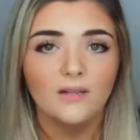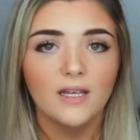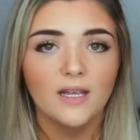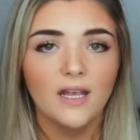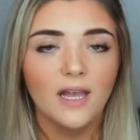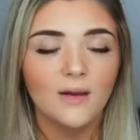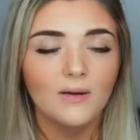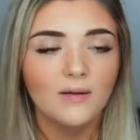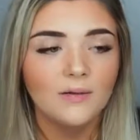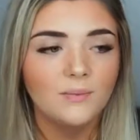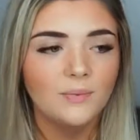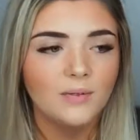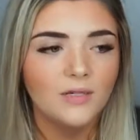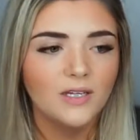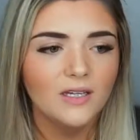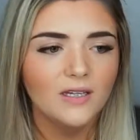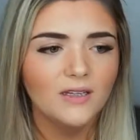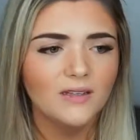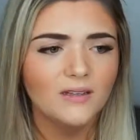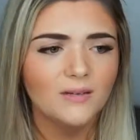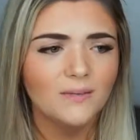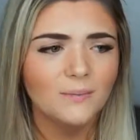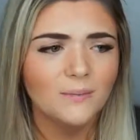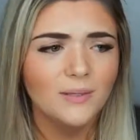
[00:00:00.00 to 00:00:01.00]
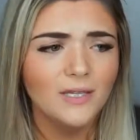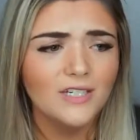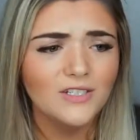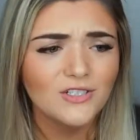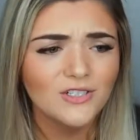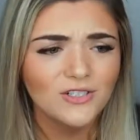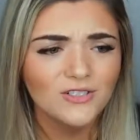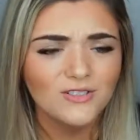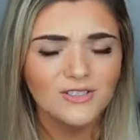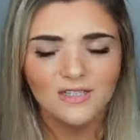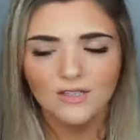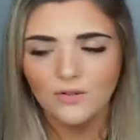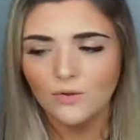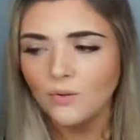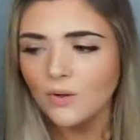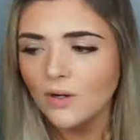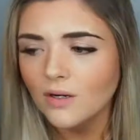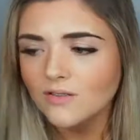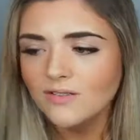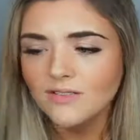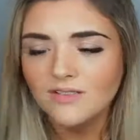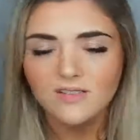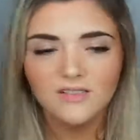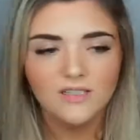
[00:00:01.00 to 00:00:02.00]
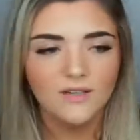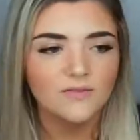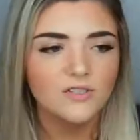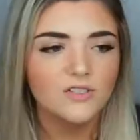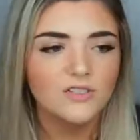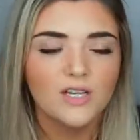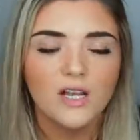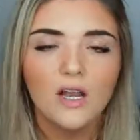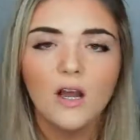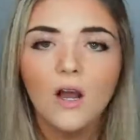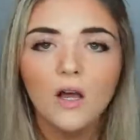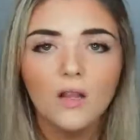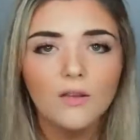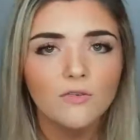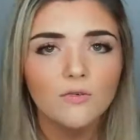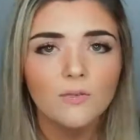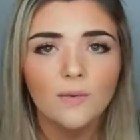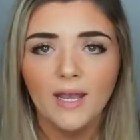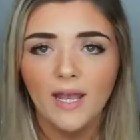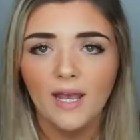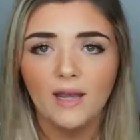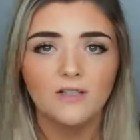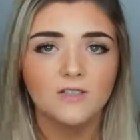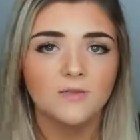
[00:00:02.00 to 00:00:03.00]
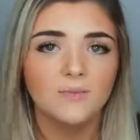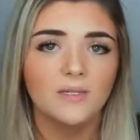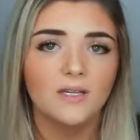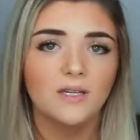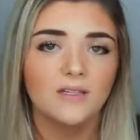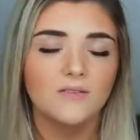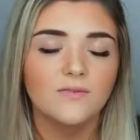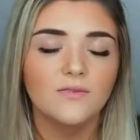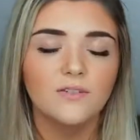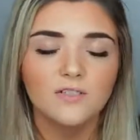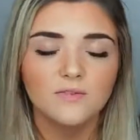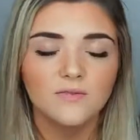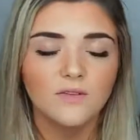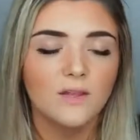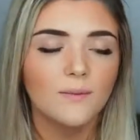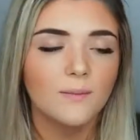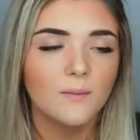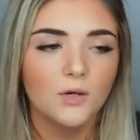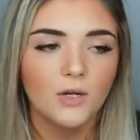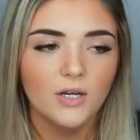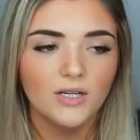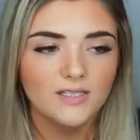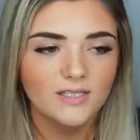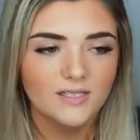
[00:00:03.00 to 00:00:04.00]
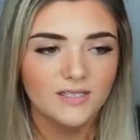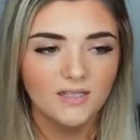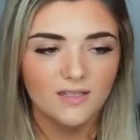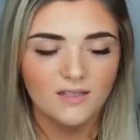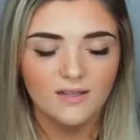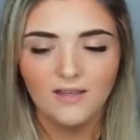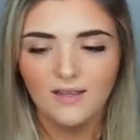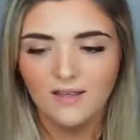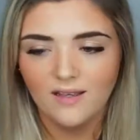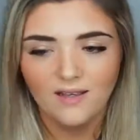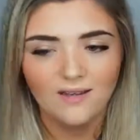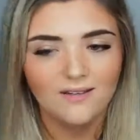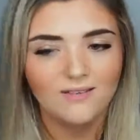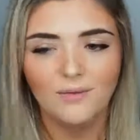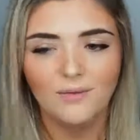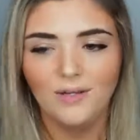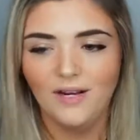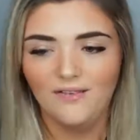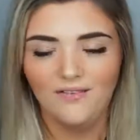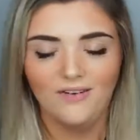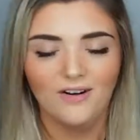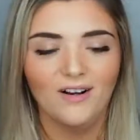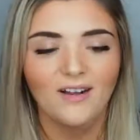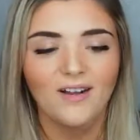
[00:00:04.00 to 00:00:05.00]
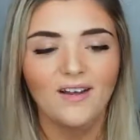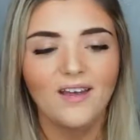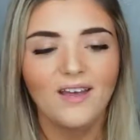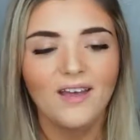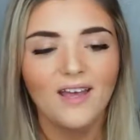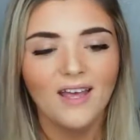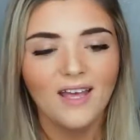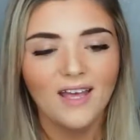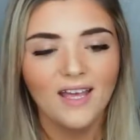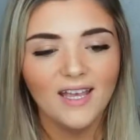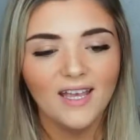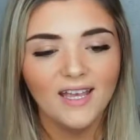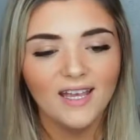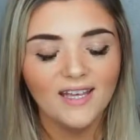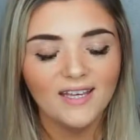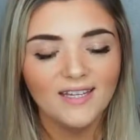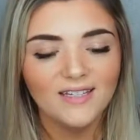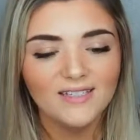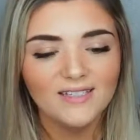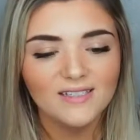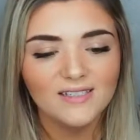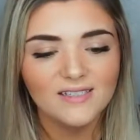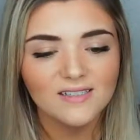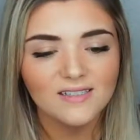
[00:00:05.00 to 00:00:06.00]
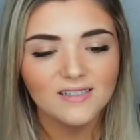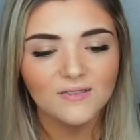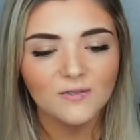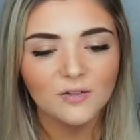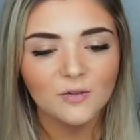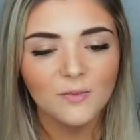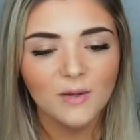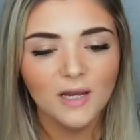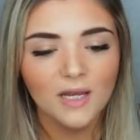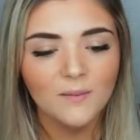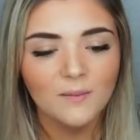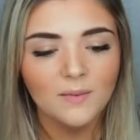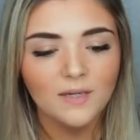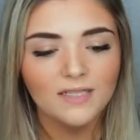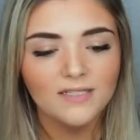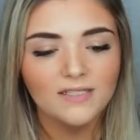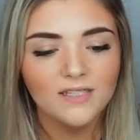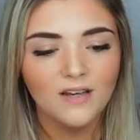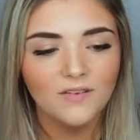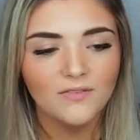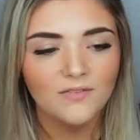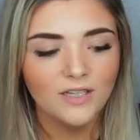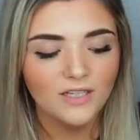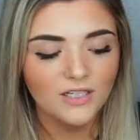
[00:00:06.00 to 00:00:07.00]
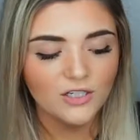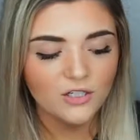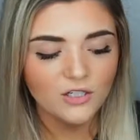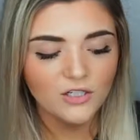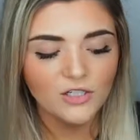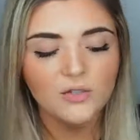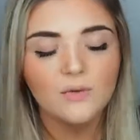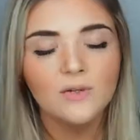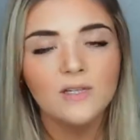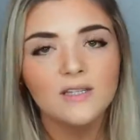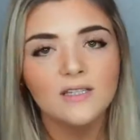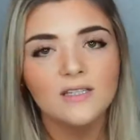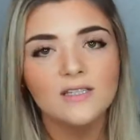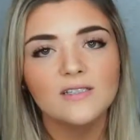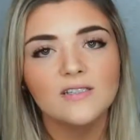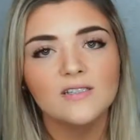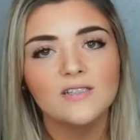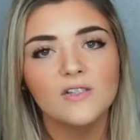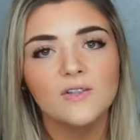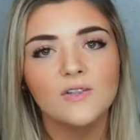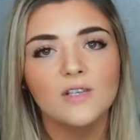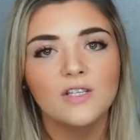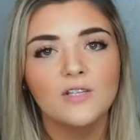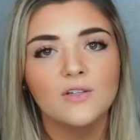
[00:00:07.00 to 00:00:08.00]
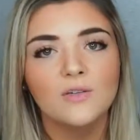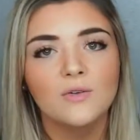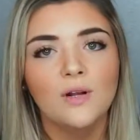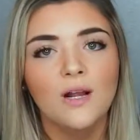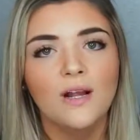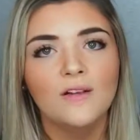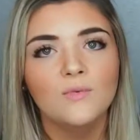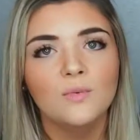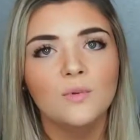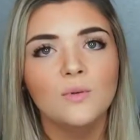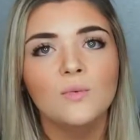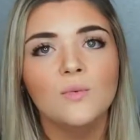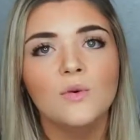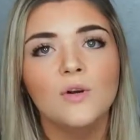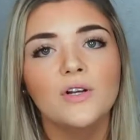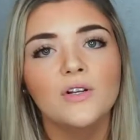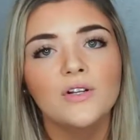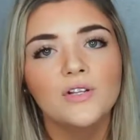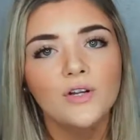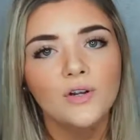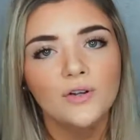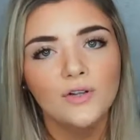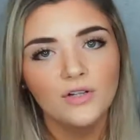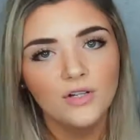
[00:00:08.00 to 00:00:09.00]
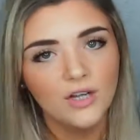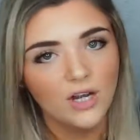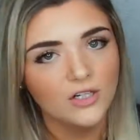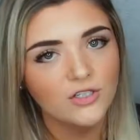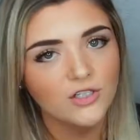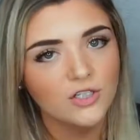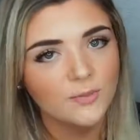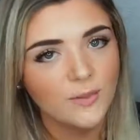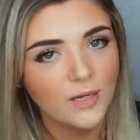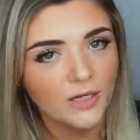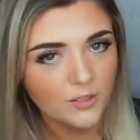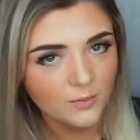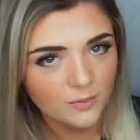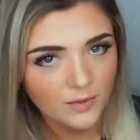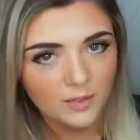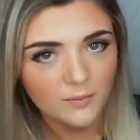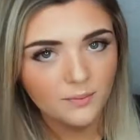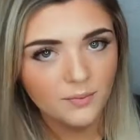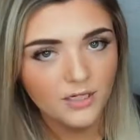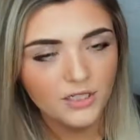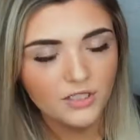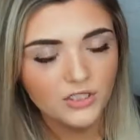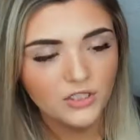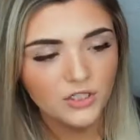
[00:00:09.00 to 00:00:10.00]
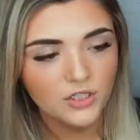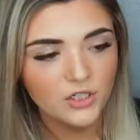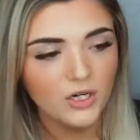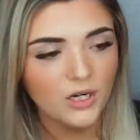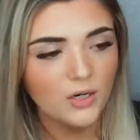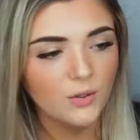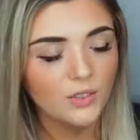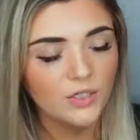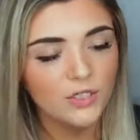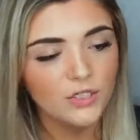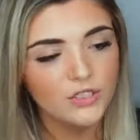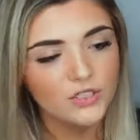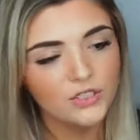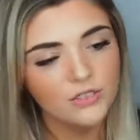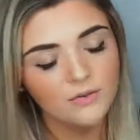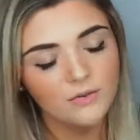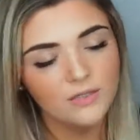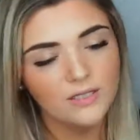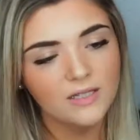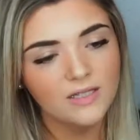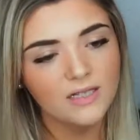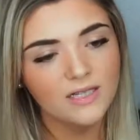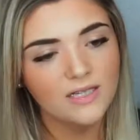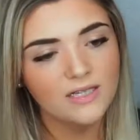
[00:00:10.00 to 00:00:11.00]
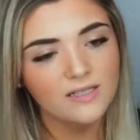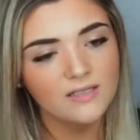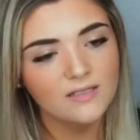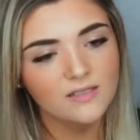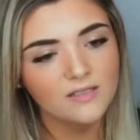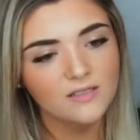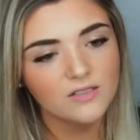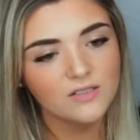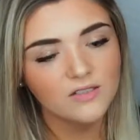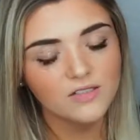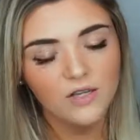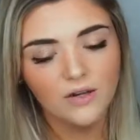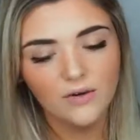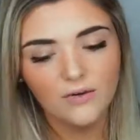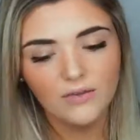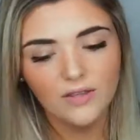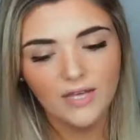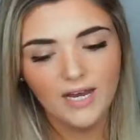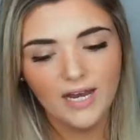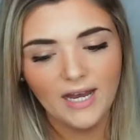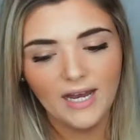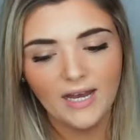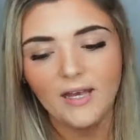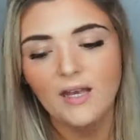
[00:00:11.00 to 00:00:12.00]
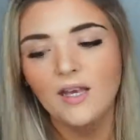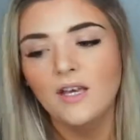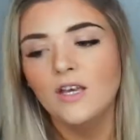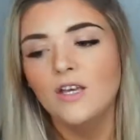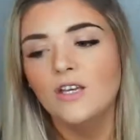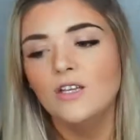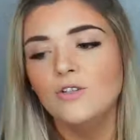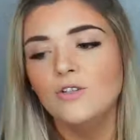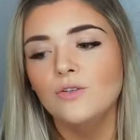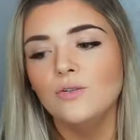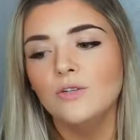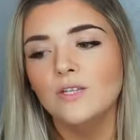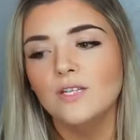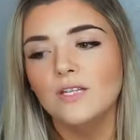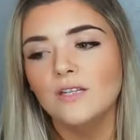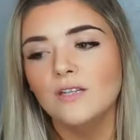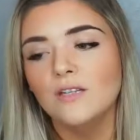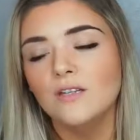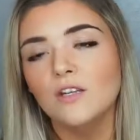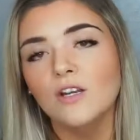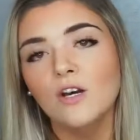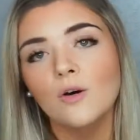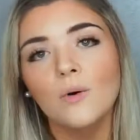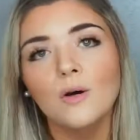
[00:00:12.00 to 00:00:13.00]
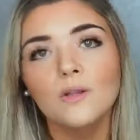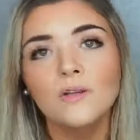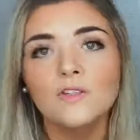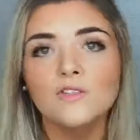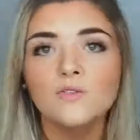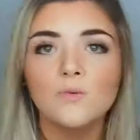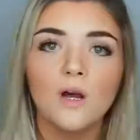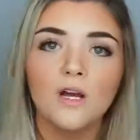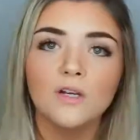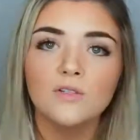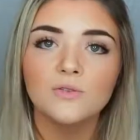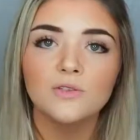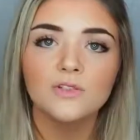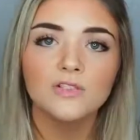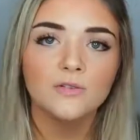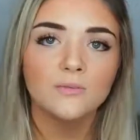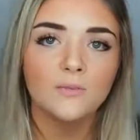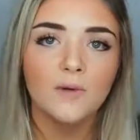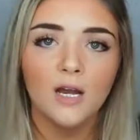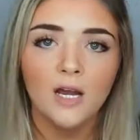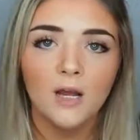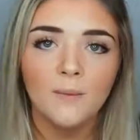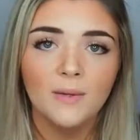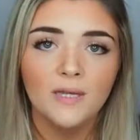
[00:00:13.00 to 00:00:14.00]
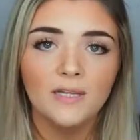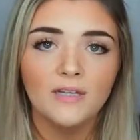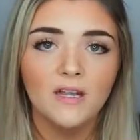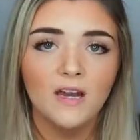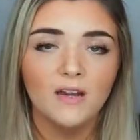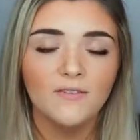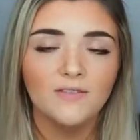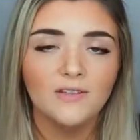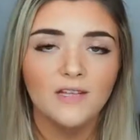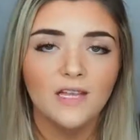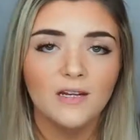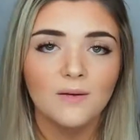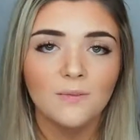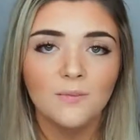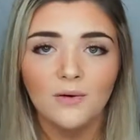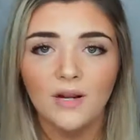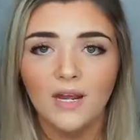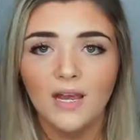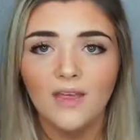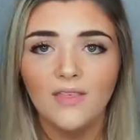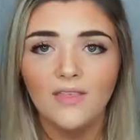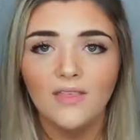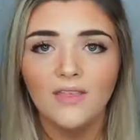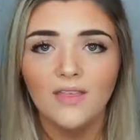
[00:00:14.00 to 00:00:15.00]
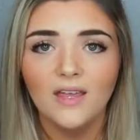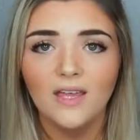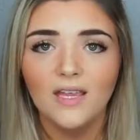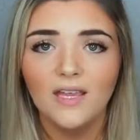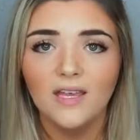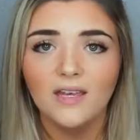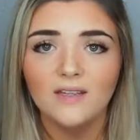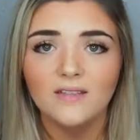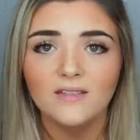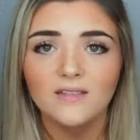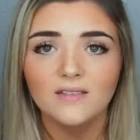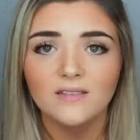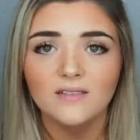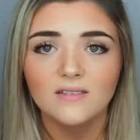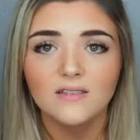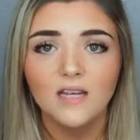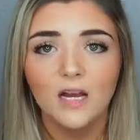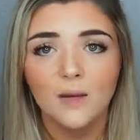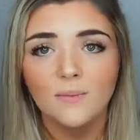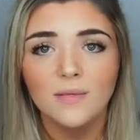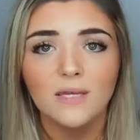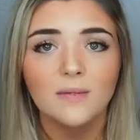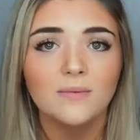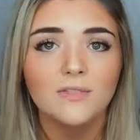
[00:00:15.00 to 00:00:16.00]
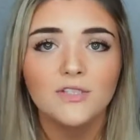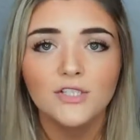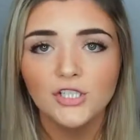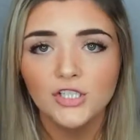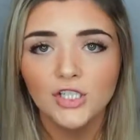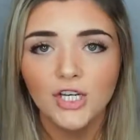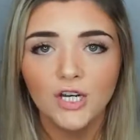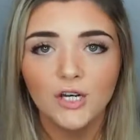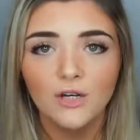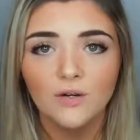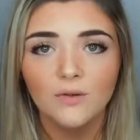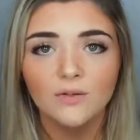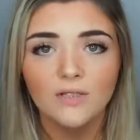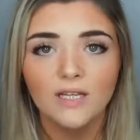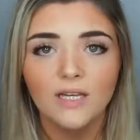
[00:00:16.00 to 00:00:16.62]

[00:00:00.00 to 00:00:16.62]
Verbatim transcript: Like I would put pictures and quotes and stuff just like all over my house because first of all I'm crazy and like whatever and remind myself like you're doing this so that you don't have to be worried to go to the doctor about your blood pressure or you're doing this so that you can go on those walks with your mom and not feel out of breath and not be able to go.